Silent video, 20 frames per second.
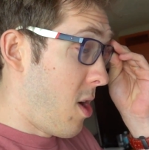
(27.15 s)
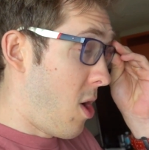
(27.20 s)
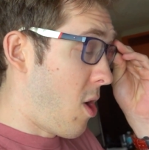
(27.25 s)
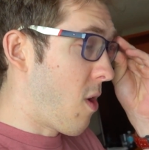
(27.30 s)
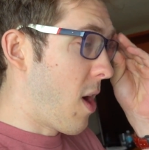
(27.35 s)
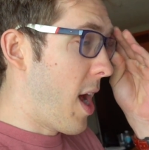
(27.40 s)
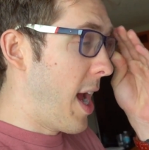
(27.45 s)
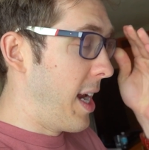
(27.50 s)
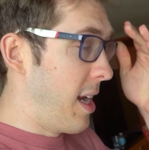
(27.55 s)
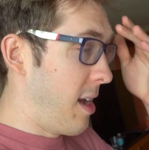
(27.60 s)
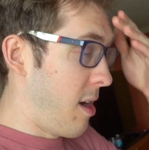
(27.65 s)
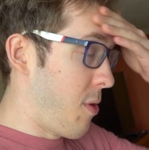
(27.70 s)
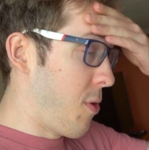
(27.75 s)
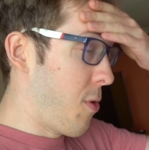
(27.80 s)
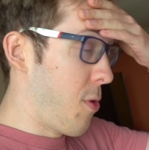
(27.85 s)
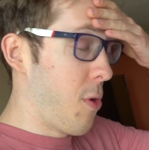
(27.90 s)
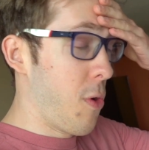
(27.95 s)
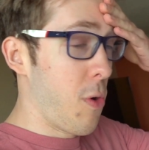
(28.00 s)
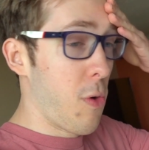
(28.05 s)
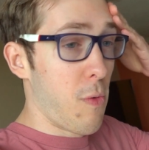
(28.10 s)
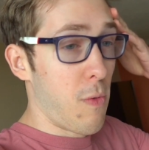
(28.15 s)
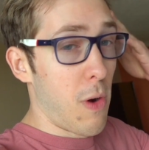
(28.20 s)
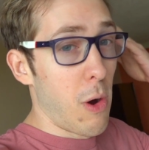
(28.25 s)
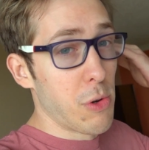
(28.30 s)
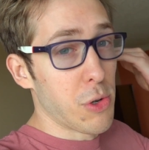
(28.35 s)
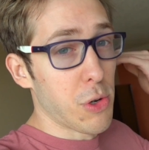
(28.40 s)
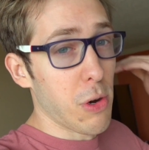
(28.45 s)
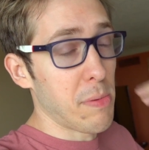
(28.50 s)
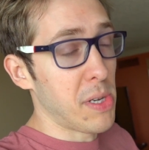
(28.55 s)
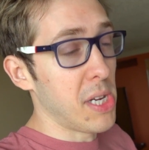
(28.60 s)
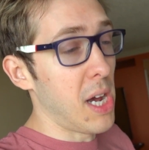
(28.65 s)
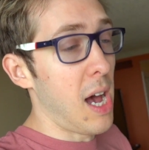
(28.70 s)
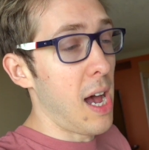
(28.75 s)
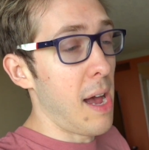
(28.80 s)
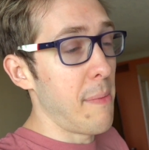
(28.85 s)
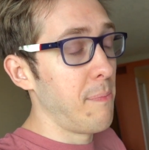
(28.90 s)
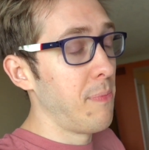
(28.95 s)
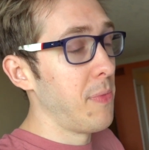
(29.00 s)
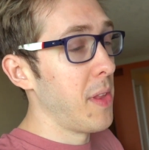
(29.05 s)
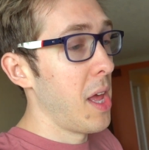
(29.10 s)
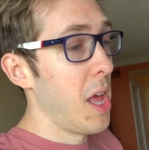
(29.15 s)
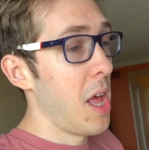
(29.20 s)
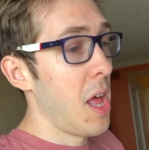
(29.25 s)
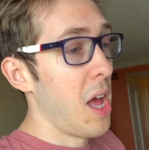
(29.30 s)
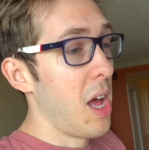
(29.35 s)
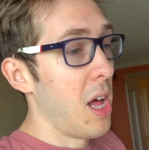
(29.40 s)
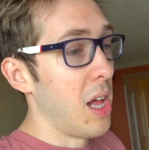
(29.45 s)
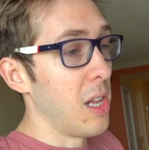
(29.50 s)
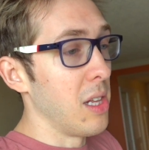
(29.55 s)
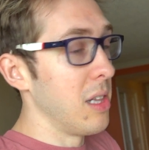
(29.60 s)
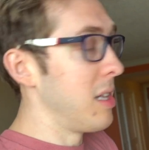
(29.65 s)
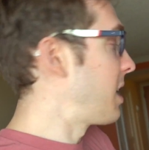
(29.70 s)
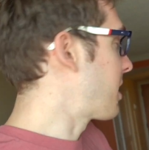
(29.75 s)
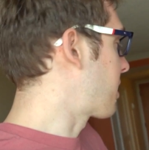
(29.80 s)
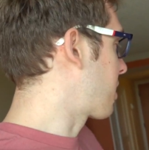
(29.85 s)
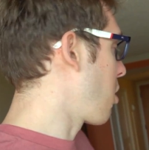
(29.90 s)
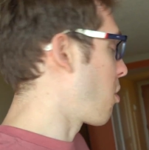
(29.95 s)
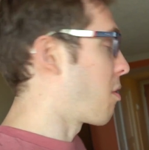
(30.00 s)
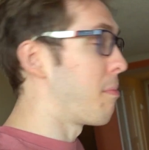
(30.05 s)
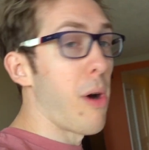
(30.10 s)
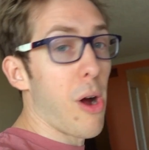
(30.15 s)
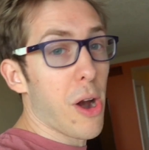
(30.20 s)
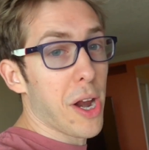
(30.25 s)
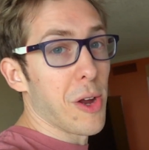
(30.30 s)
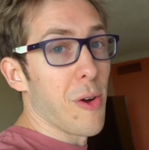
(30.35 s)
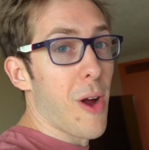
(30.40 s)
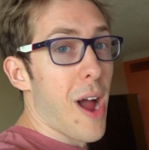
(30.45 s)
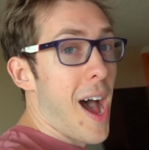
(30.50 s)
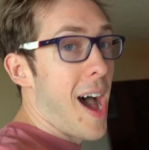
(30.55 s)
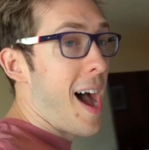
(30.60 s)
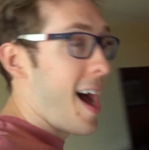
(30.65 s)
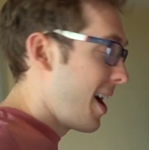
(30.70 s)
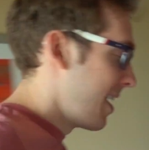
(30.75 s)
All right, road trip time. Let's go to Mardi Gras.